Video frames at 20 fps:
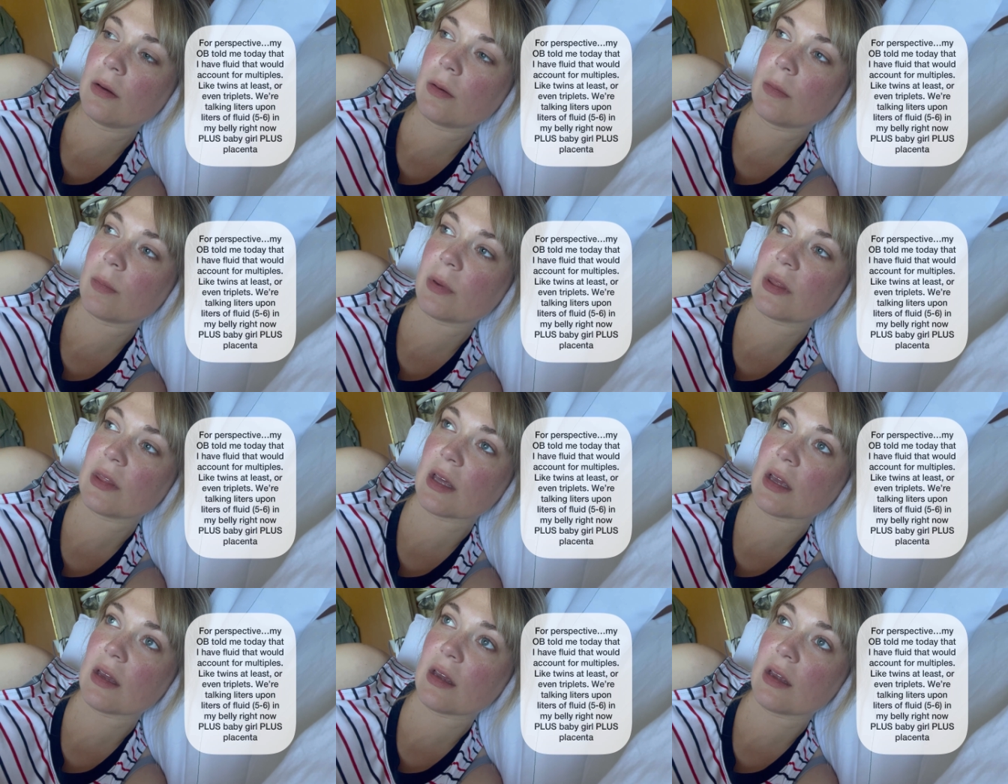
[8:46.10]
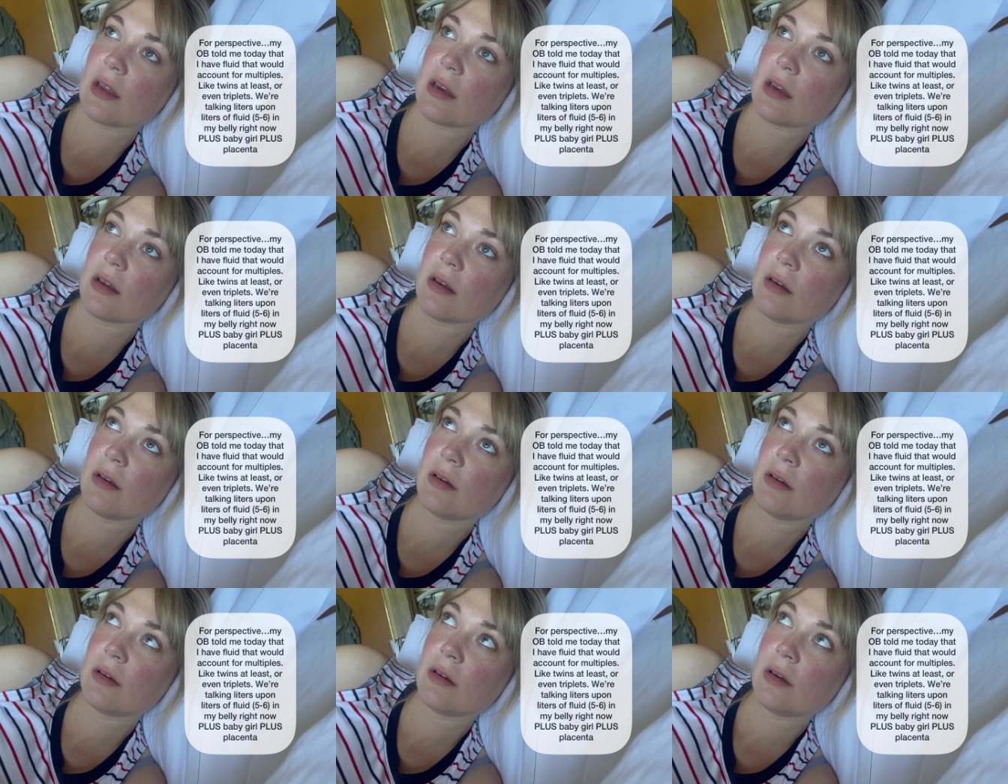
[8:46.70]
But then
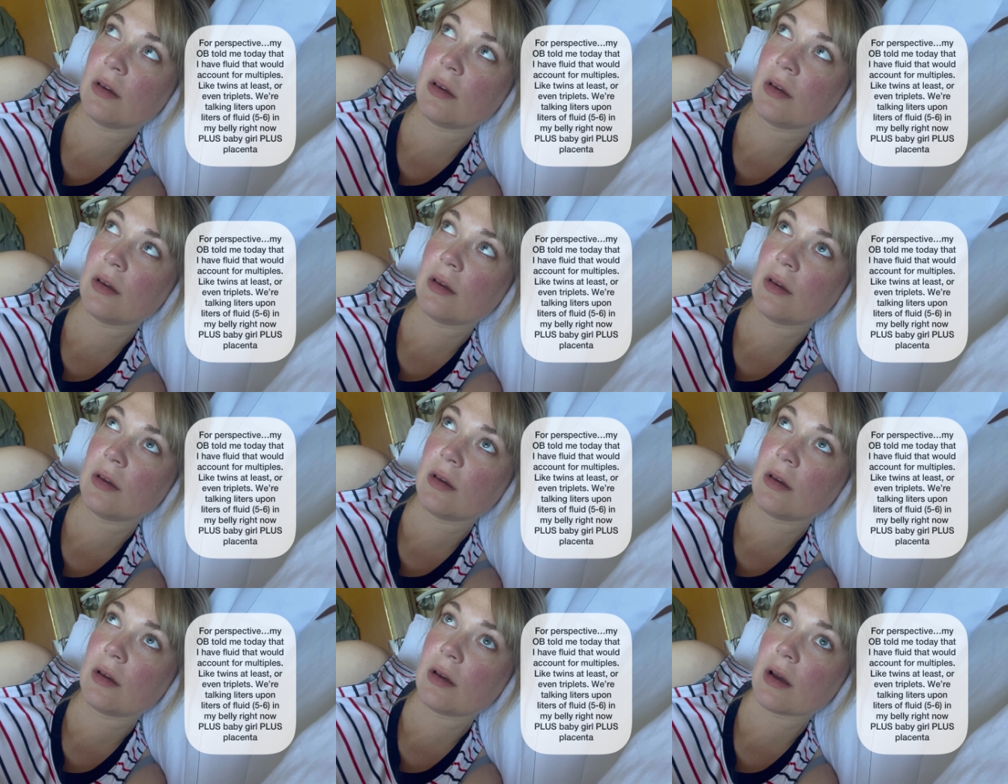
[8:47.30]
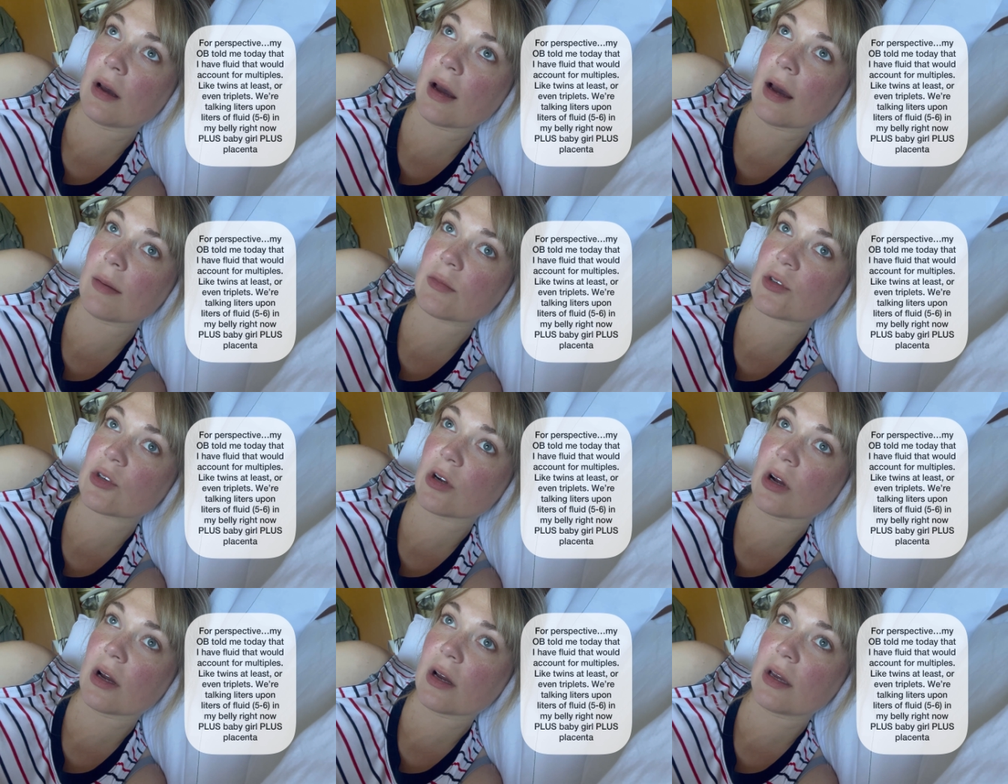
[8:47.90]
I'm
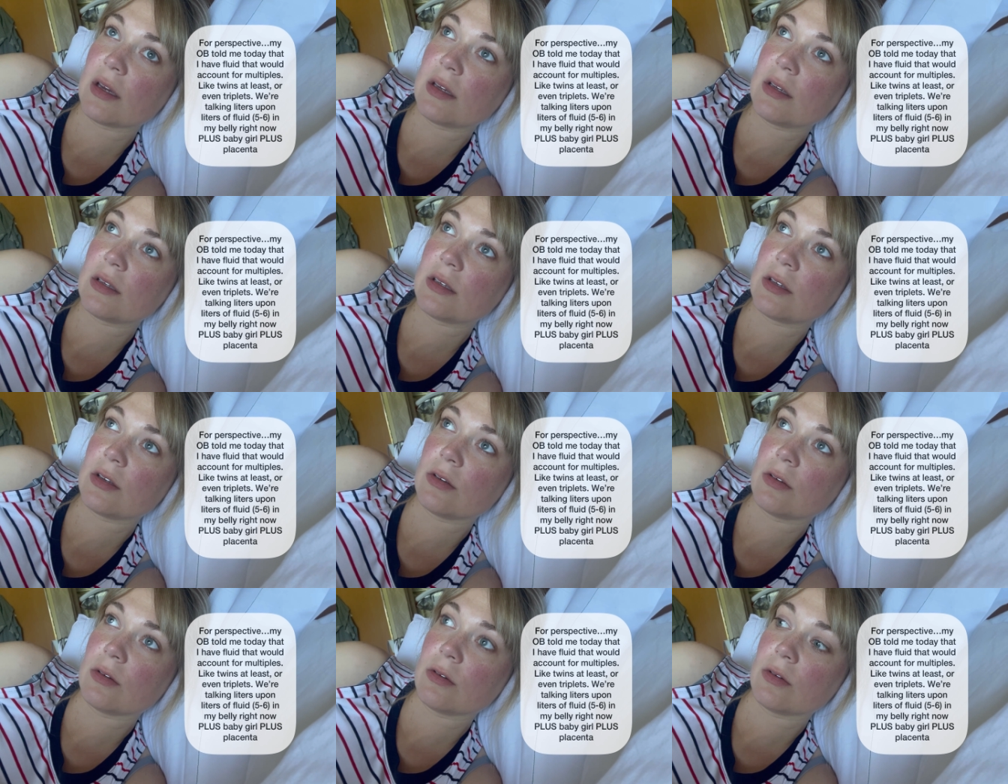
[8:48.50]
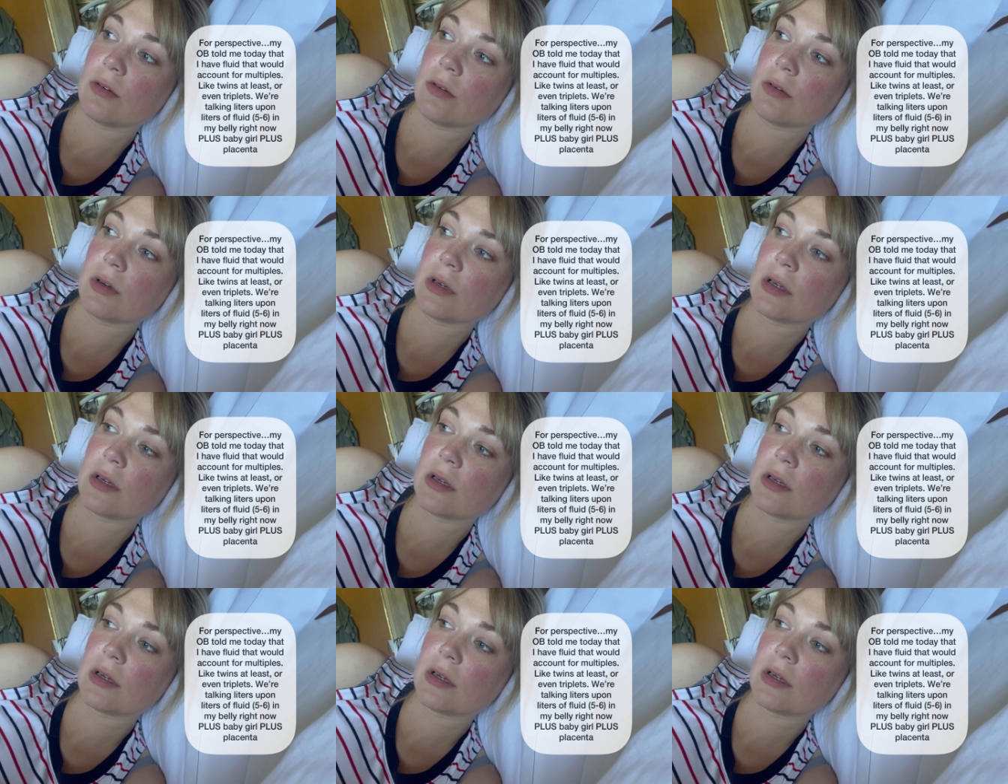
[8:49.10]
trying to